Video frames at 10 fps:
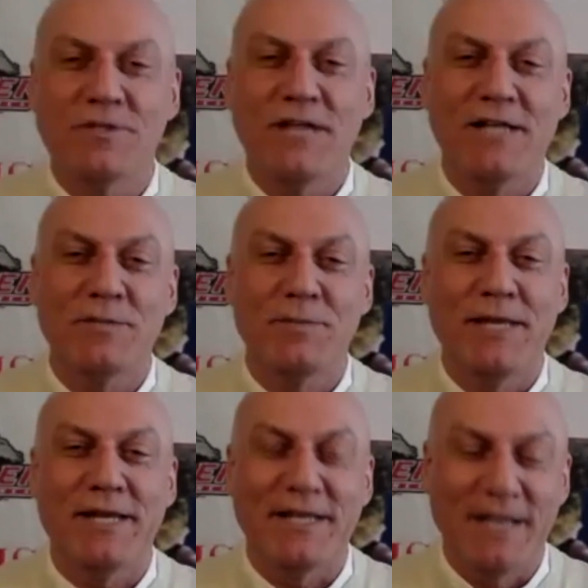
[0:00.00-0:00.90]
of College
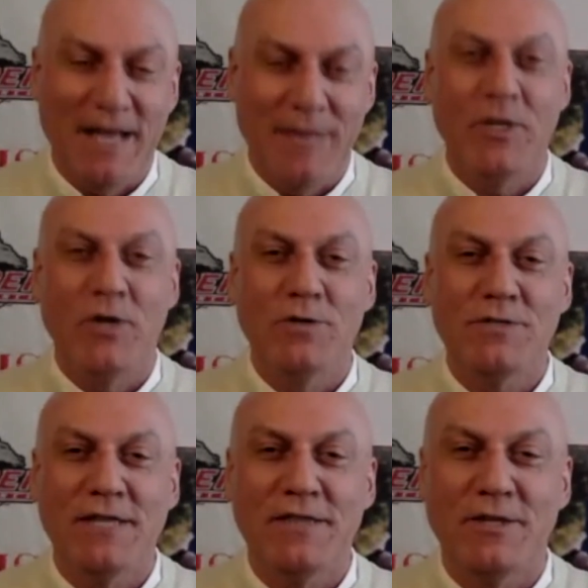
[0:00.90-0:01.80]
Planning. I'm your host,
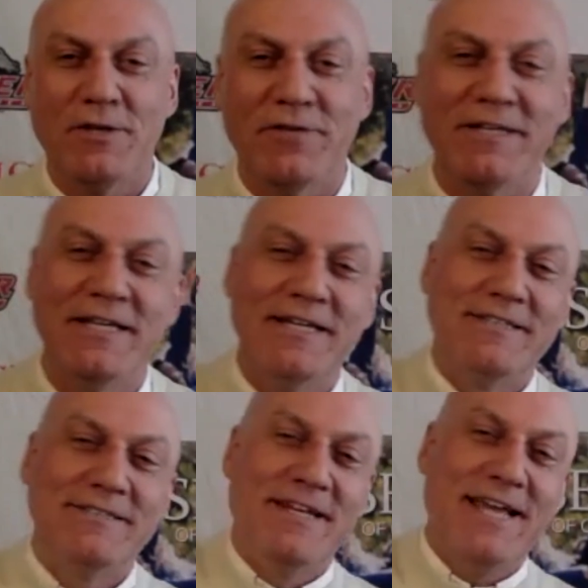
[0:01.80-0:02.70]
Anthony Uva.
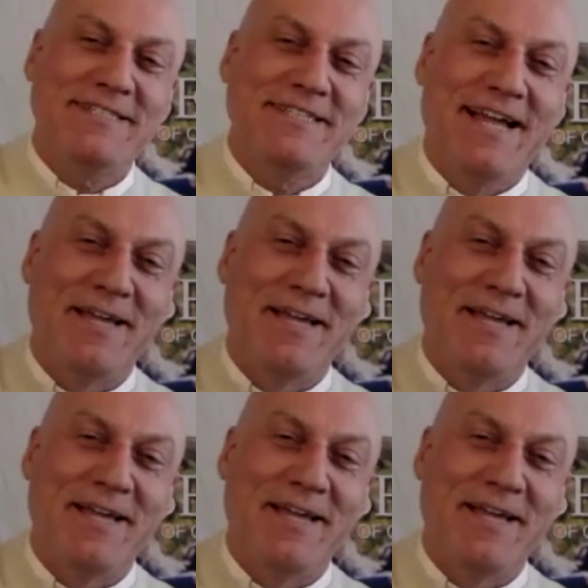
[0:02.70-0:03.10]
Until next